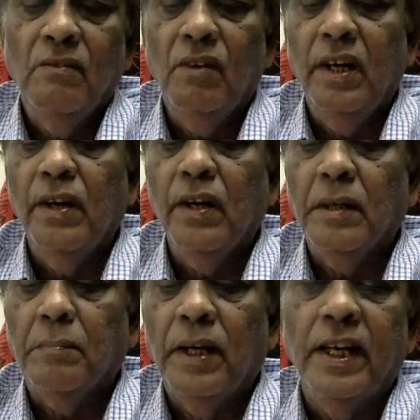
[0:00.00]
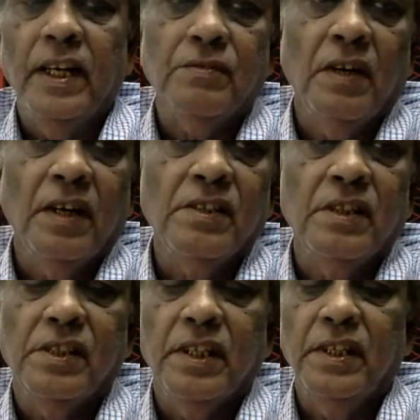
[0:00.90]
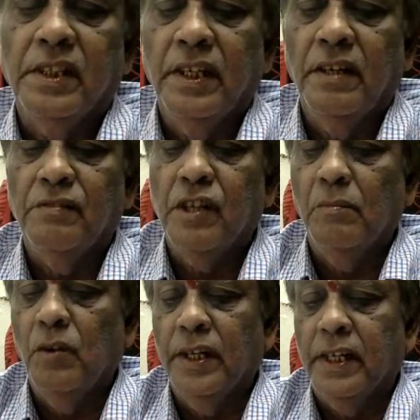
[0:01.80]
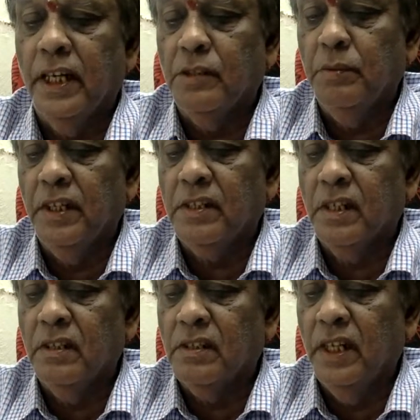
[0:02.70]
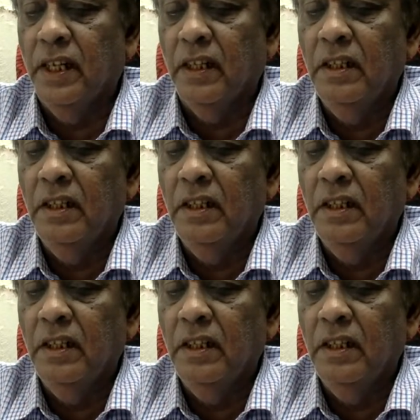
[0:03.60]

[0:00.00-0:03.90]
will not apply as far as the territory of Jammu and Kashmir is concerned.